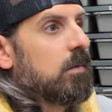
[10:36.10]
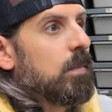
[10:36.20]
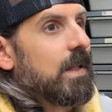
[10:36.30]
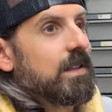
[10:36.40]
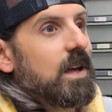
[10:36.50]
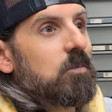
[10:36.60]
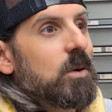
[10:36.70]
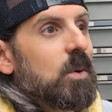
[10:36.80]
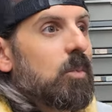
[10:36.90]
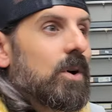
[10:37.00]
By the time
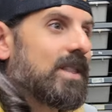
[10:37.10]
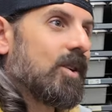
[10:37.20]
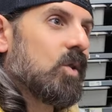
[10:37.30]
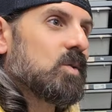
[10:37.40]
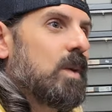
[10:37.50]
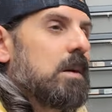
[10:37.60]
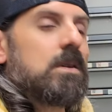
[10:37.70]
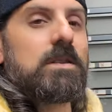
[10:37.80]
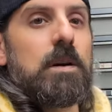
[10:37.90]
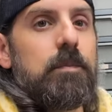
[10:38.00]
you're able to breed those
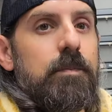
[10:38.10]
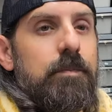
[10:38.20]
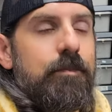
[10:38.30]
babies up,